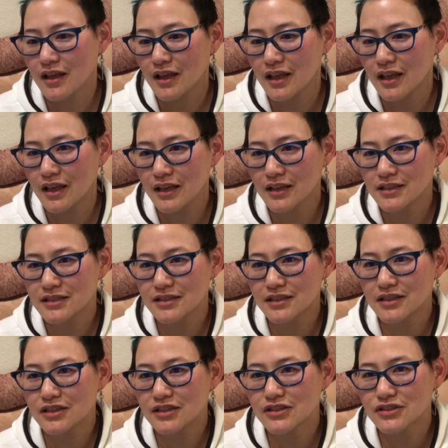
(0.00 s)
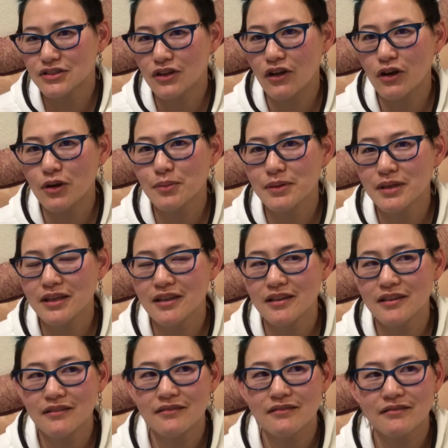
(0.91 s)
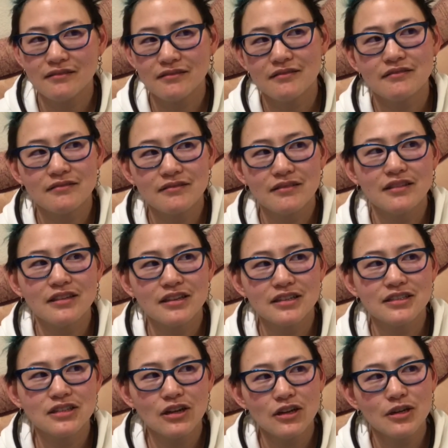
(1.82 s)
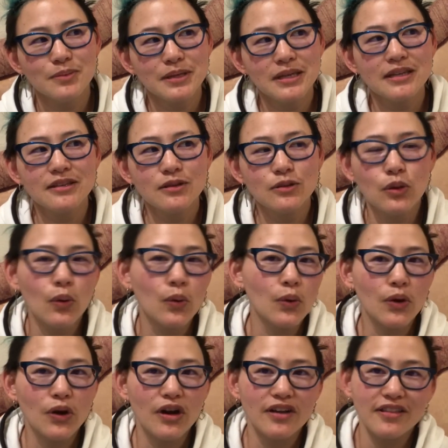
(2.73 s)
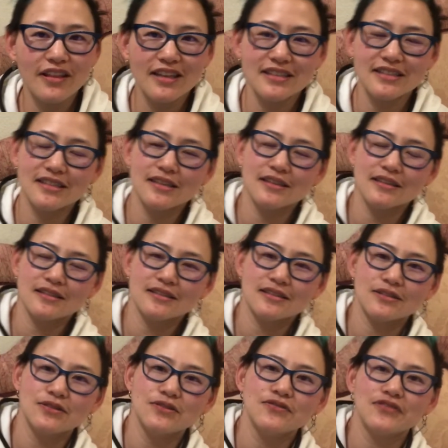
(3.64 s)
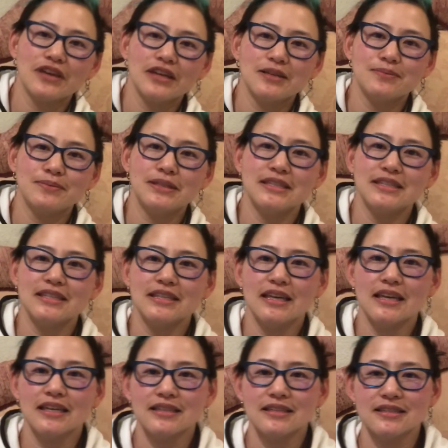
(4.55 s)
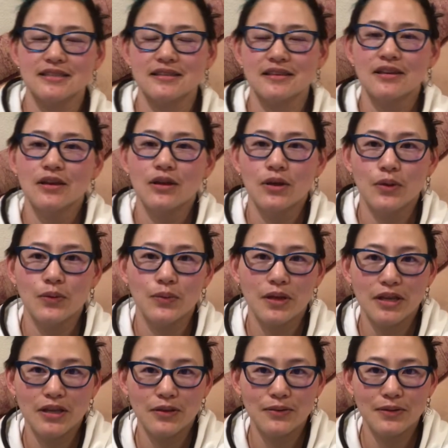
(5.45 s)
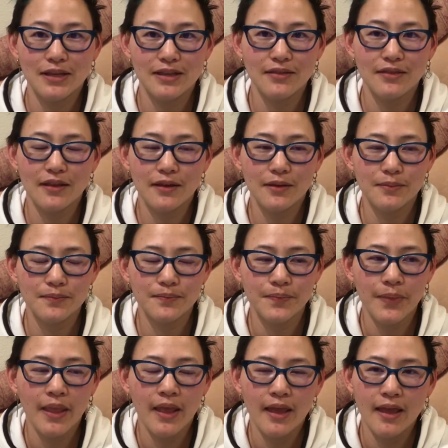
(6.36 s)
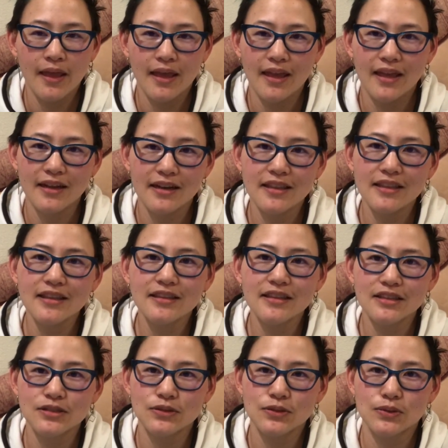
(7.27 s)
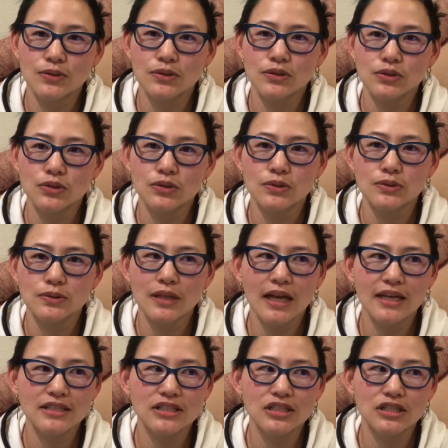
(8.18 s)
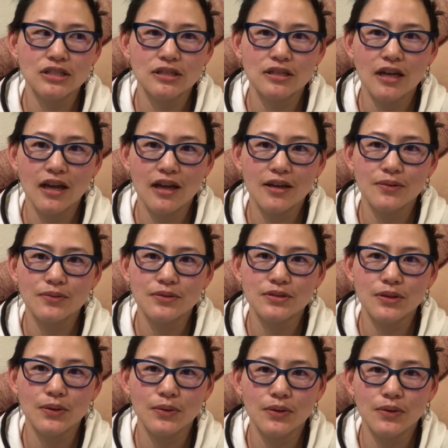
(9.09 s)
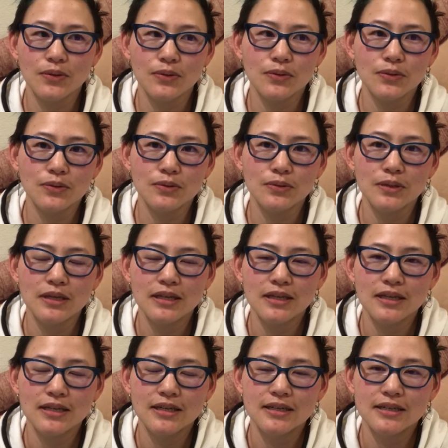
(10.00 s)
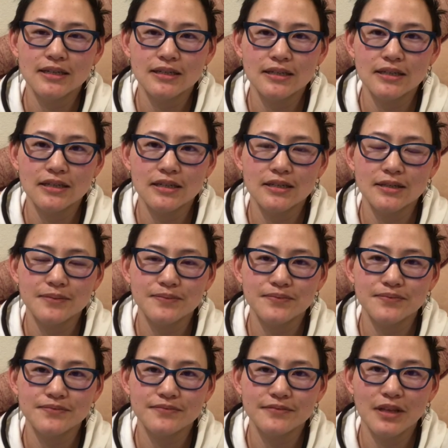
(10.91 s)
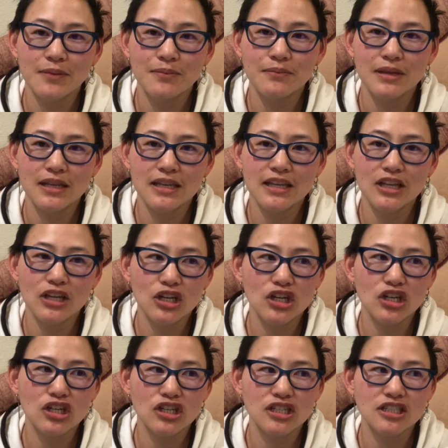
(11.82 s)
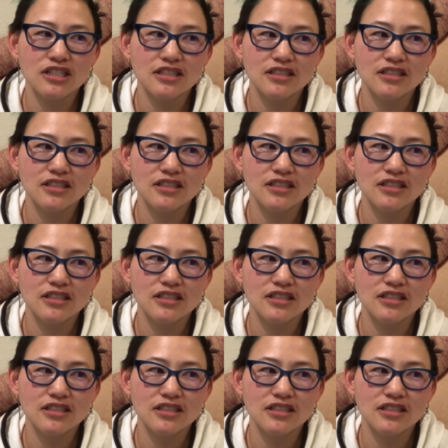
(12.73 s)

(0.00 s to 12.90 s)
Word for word: and there's ARMY there's army lore that says you find BTS when you need them. And I think that's totally true. Last year, I was going through um, a mid-year